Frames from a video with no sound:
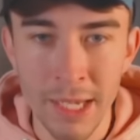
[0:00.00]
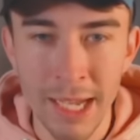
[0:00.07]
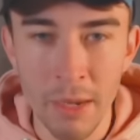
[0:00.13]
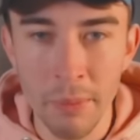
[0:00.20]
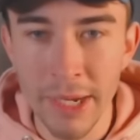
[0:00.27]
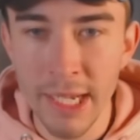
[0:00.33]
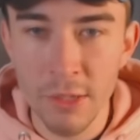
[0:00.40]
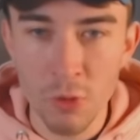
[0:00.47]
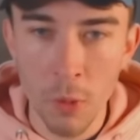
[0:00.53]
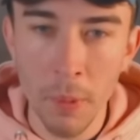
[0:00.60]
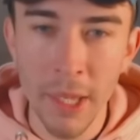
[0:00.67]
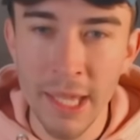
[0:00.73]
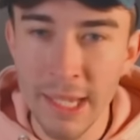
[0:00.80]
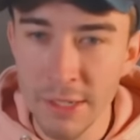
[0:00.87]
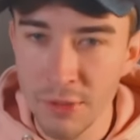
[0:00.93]
and when they're
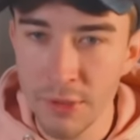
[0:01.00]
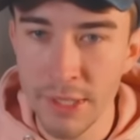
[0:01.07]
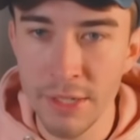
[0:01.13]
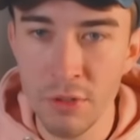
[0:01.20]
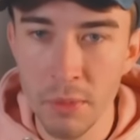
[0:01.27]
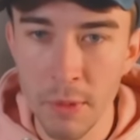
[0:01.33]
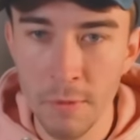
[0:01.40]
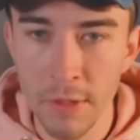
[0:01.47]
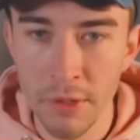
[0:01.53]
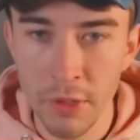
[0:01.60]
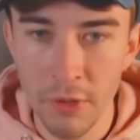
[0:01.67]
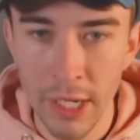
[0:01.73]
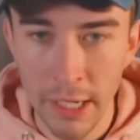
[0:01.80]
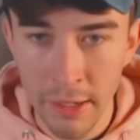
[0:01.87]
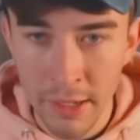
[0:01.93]
dropping an extra central
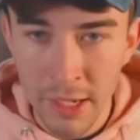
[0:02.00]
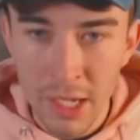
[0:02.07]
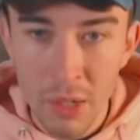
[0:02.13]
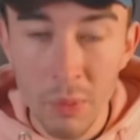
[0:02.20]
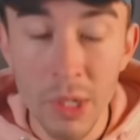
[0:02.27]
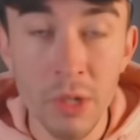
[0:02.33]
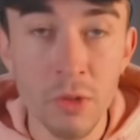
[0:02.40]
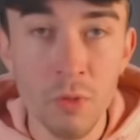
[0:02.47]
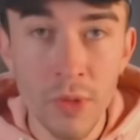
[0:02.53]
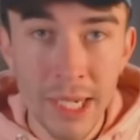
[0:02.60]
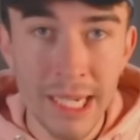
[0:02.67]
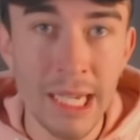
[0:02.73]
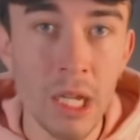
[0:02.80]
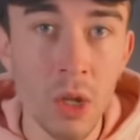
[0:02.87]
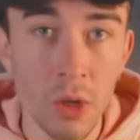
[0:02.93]
midfielder in, we looked
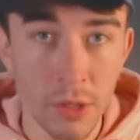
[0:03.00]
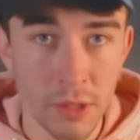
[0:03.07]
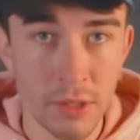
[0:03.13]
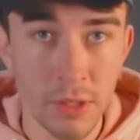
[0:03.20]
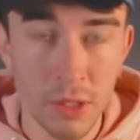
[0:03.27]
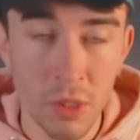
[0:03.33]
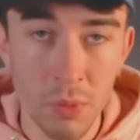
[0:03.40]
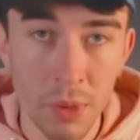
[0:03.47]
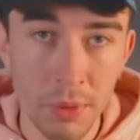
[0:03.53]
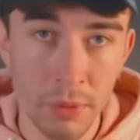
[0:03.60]
really lost as to what we